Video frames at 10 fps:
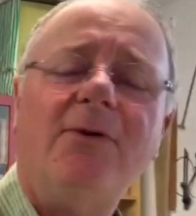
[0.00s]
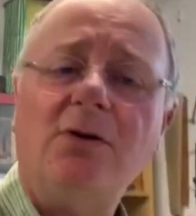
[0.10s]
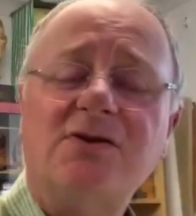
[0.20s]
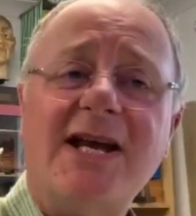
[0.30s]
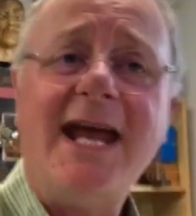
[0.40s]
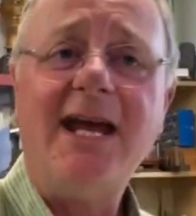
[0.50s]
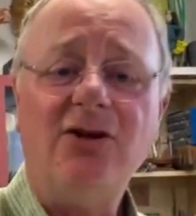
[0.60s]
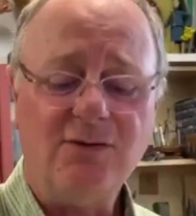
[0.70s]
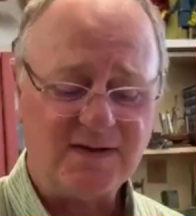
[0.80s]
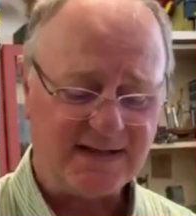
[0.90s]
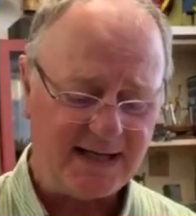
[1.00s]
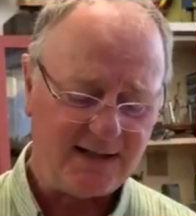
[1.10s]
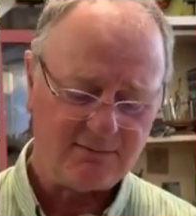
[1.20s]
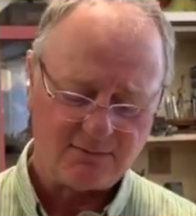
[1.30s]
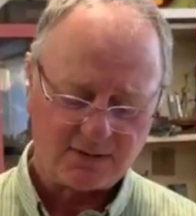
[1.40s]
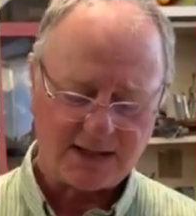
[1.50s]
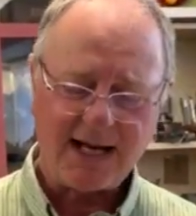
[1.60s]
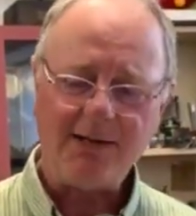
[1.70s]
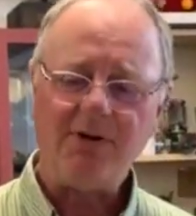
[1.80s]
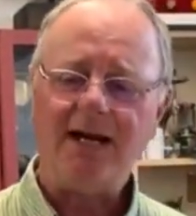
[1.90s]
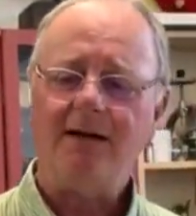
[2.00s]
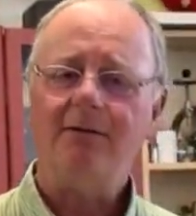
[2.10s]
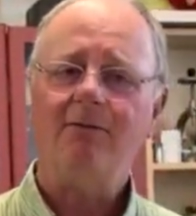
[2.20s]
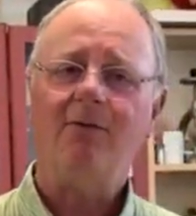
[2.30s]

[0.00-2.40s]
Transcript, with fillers: Voltaire, you see, claiming